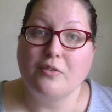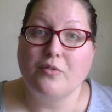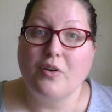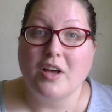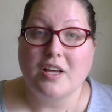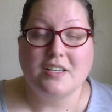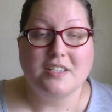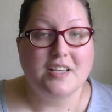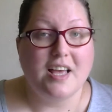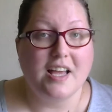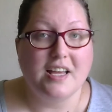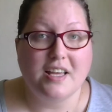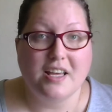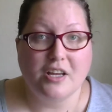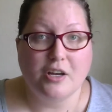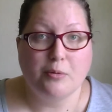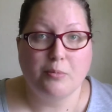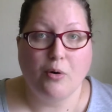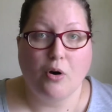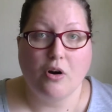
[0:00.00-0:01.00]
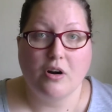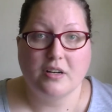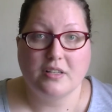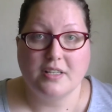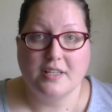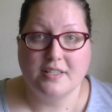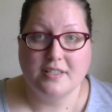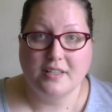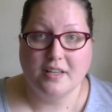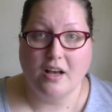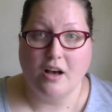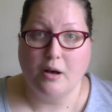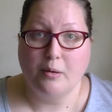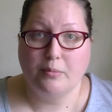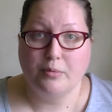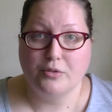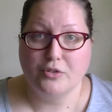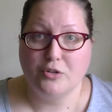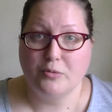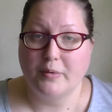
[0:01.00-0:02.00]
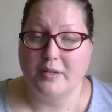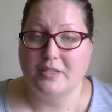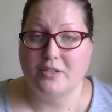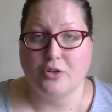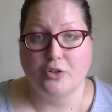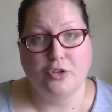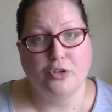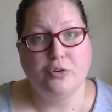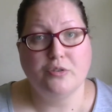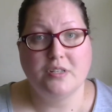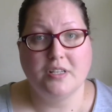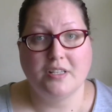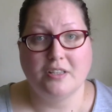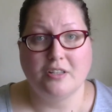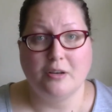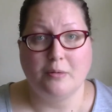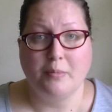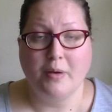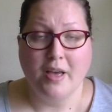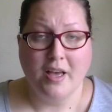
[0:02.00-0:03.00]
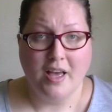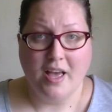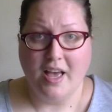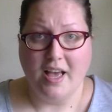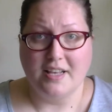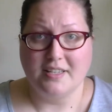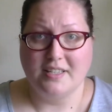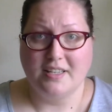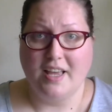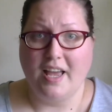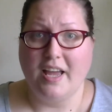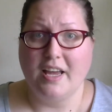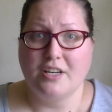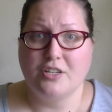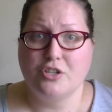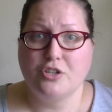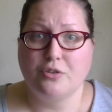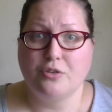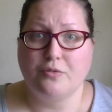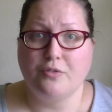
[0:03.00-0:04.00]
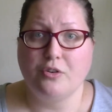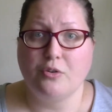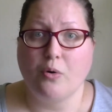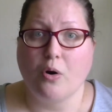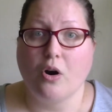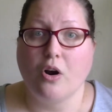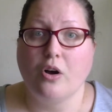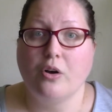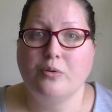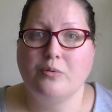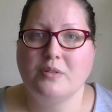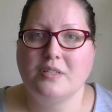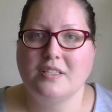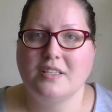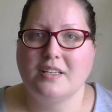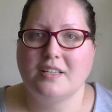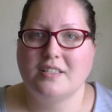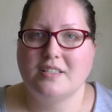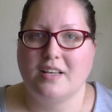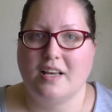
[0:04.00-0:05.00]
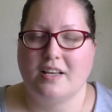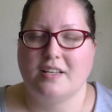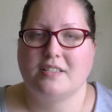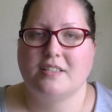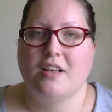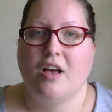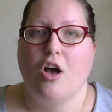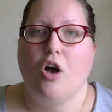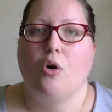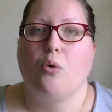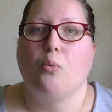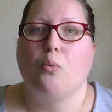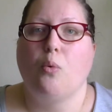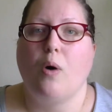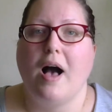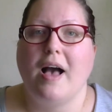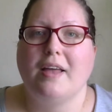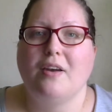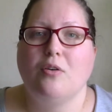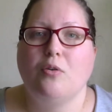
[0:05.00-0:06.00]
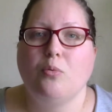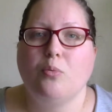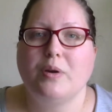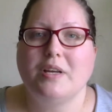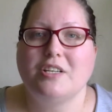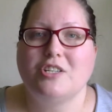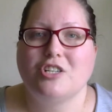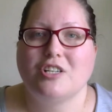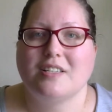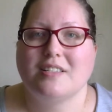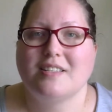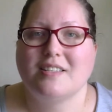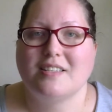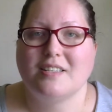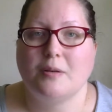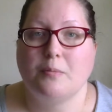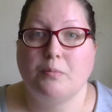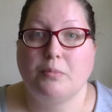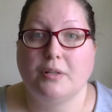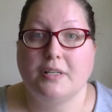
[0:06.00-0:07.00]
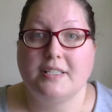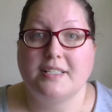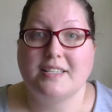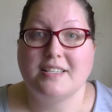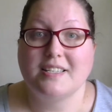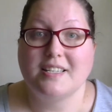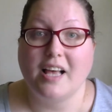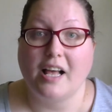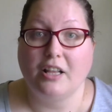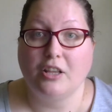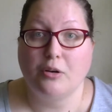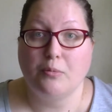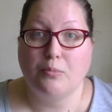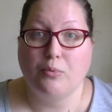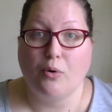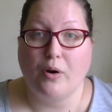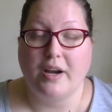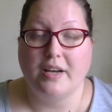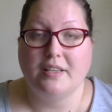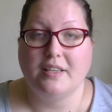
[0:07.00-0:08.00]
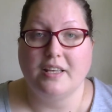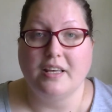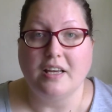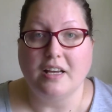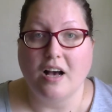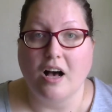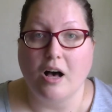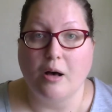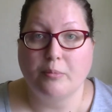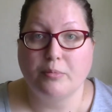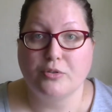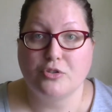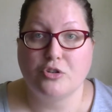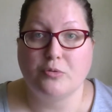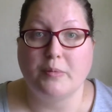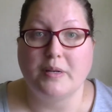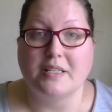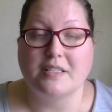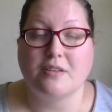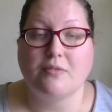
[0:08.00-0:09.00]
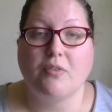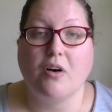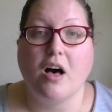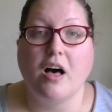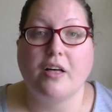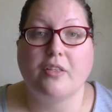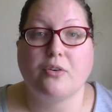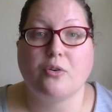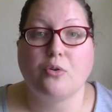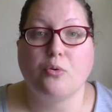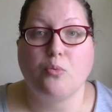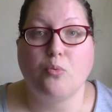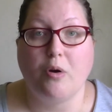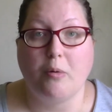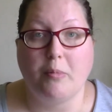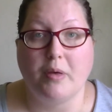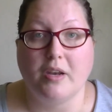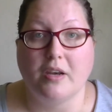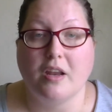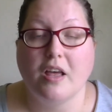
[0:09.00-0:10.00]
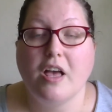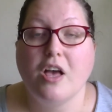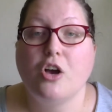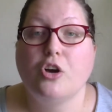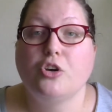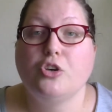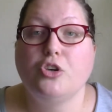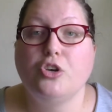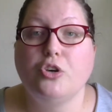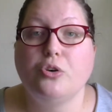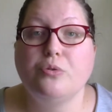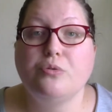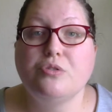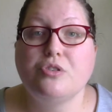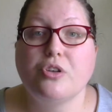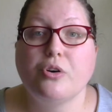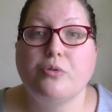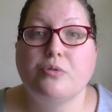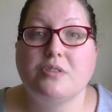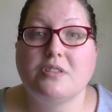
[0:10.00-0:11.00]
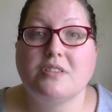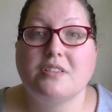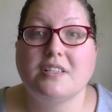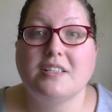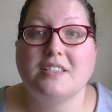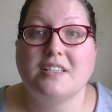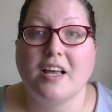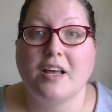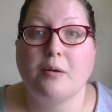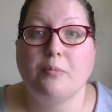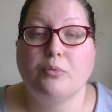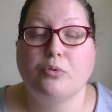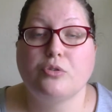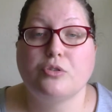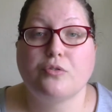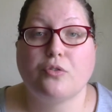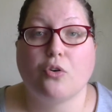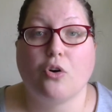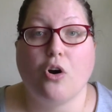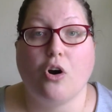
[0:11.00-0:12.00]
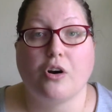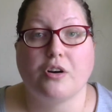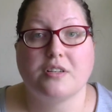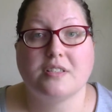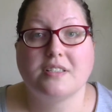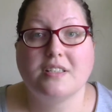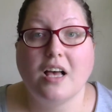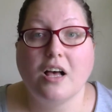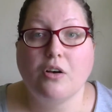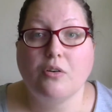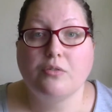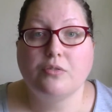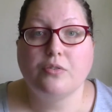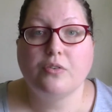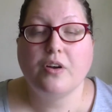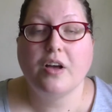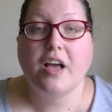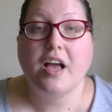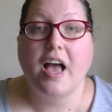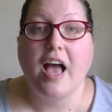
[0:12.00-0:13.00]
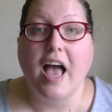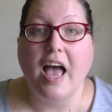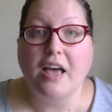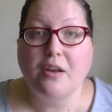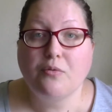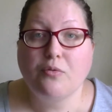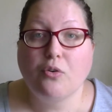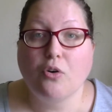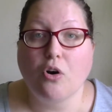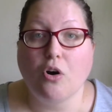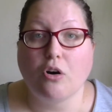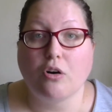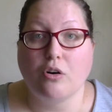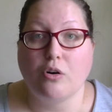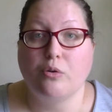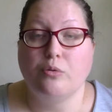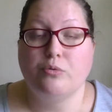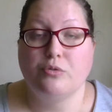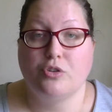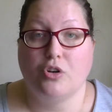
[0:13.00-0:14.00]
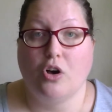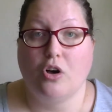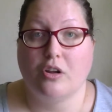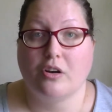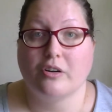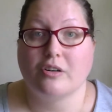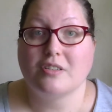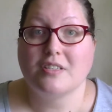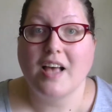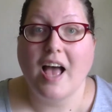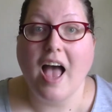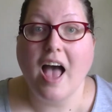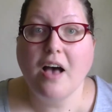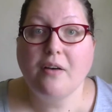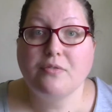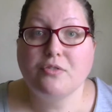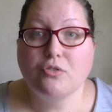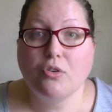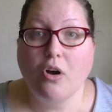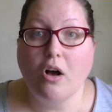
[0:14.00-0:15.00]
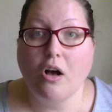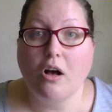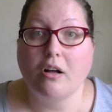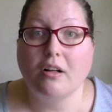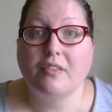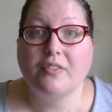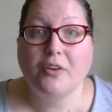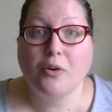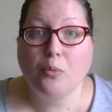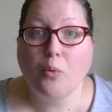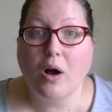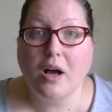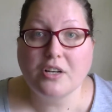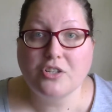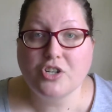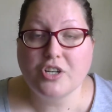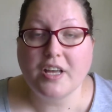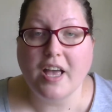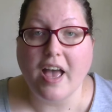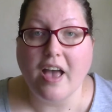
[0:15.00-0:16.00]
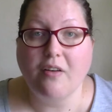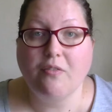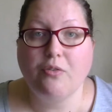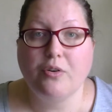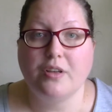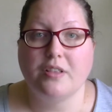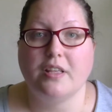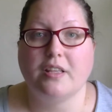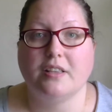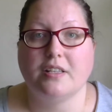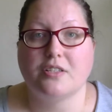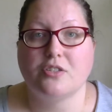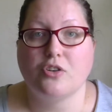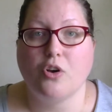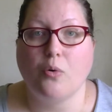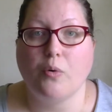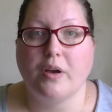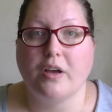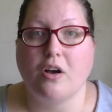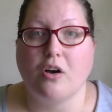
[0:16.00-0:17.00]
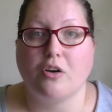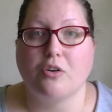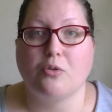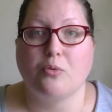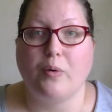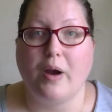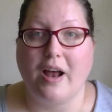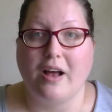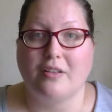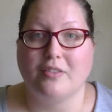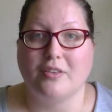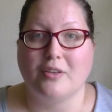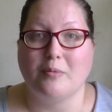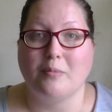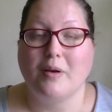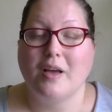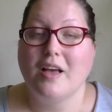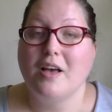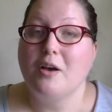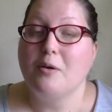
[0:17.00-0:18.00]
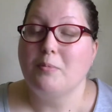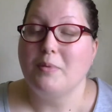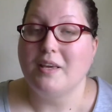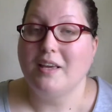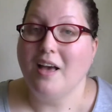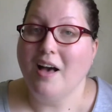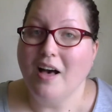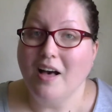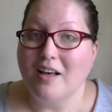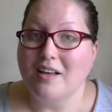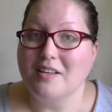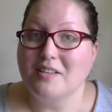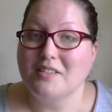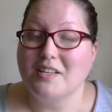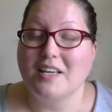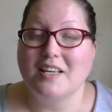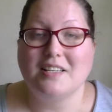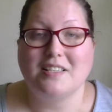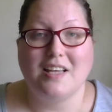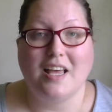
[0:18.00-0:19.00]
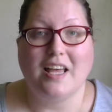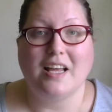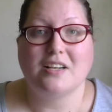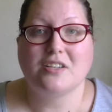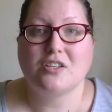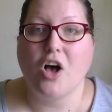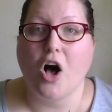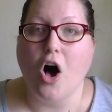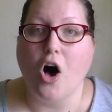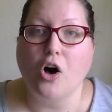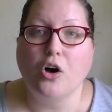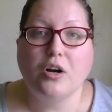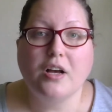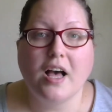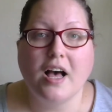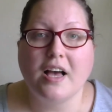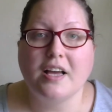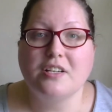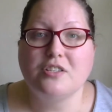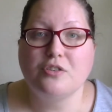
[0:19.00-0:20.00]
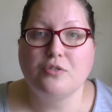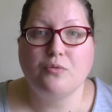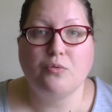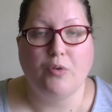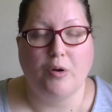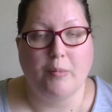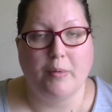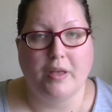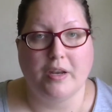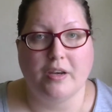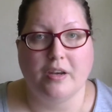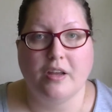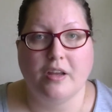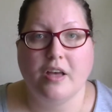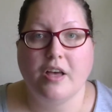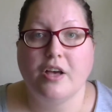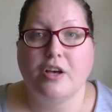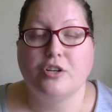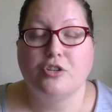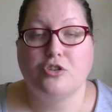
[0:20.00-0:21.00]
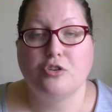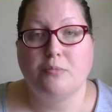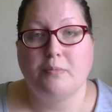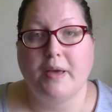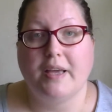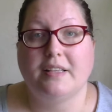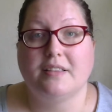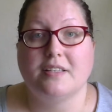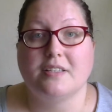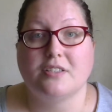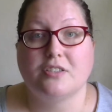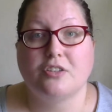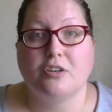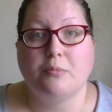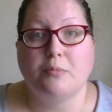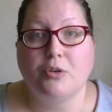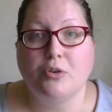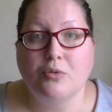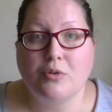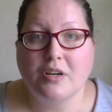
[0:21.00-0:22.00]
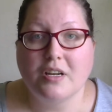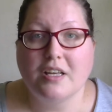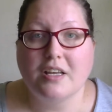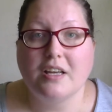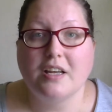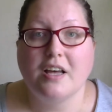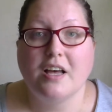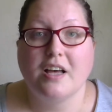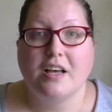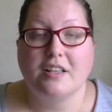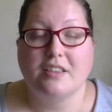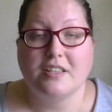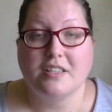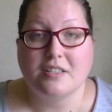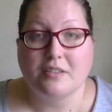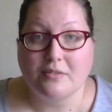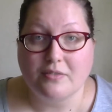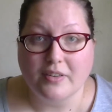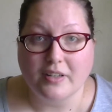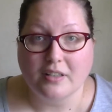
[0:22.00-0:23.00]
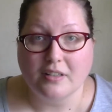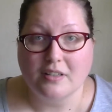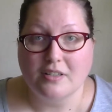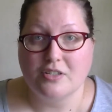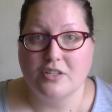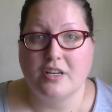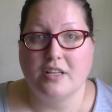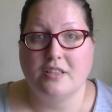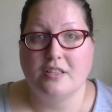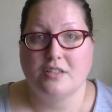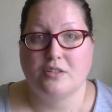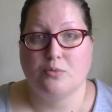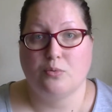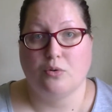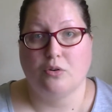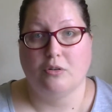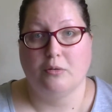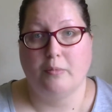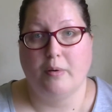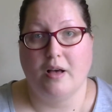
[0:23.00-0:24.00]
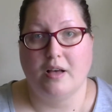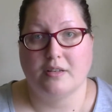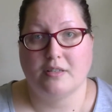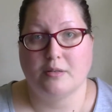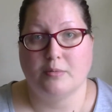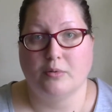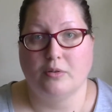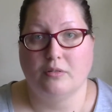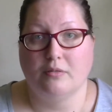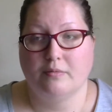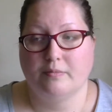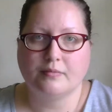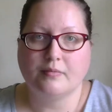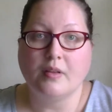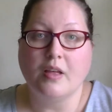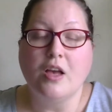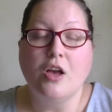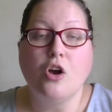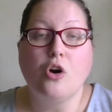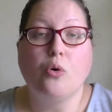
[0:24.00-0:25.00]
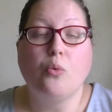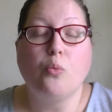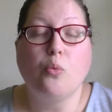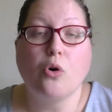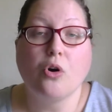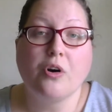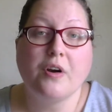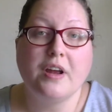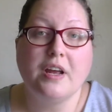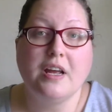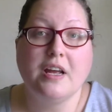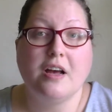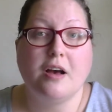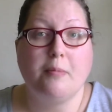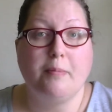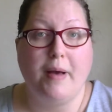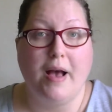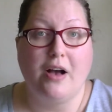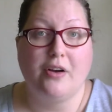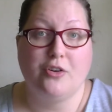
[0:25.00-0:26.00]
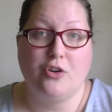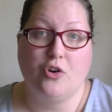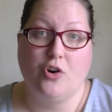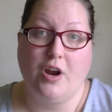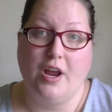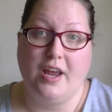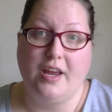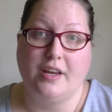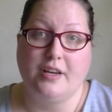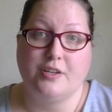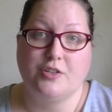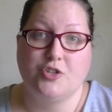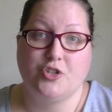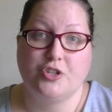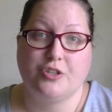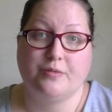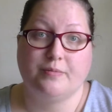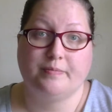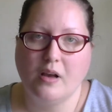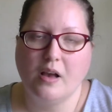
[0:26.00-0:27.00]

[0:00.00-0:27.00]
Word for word: of taking apart these accomplishments or using them as a gauge to view our own success, why don't we just simply celebrate the accomplishments of other women? Use those as examples for ourselves and for our own daughters. After all, they're watching everything that's going on around them, because it takes all kinds of women to make this community, this village, and this world possible. Worrying about your age.